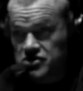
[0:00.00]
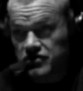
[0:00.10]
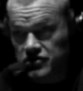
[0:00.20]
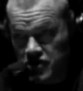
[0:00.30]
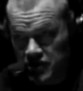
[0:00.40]

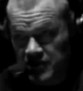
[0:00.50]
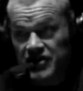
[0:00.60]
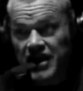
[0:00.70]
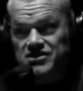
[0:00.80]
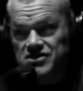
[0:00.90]
there's going to be the
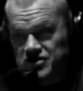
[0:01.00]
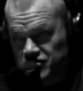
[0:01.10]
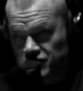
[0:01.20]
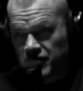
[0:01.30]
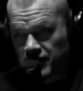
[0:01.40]
next
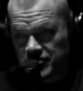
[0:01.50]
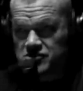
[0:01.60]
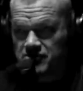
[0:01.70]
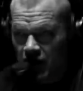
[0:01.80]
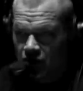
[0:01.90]
essential problem. This
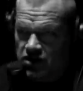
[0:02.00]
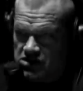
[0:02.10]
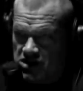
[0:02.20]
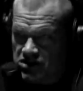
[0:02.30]
is prioritize and